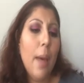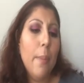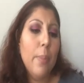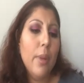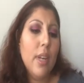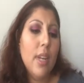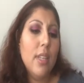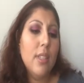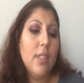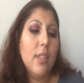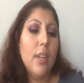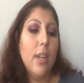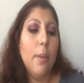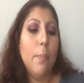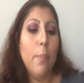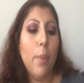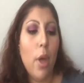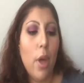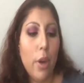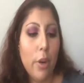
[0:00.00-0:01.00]
Happiness in
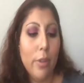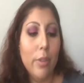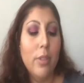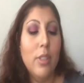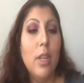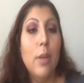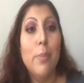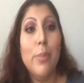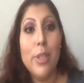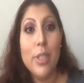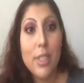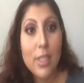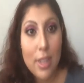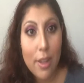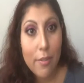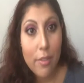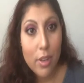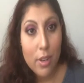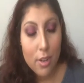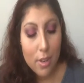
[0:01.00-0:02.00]
a Bottle number
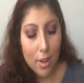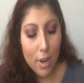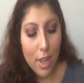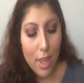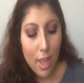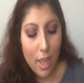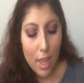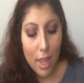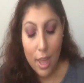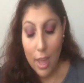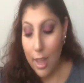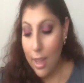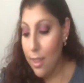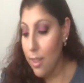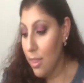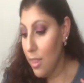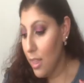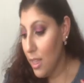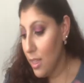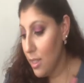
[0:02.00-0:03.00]
7.
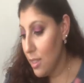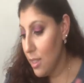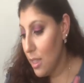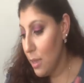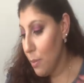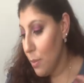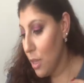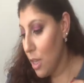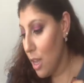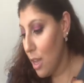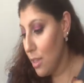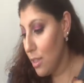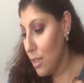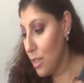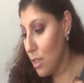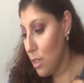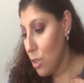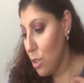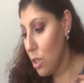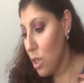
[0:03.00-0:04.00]
And these lip
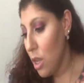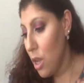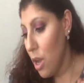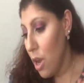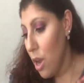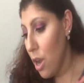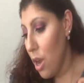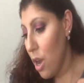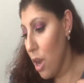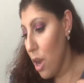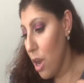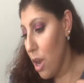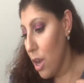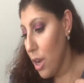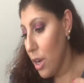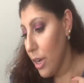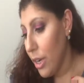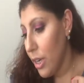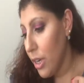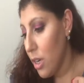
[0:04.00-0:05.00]
glosses
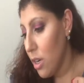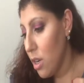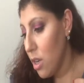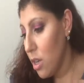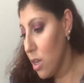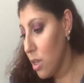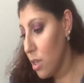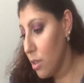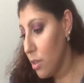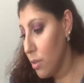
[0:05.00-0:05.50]
are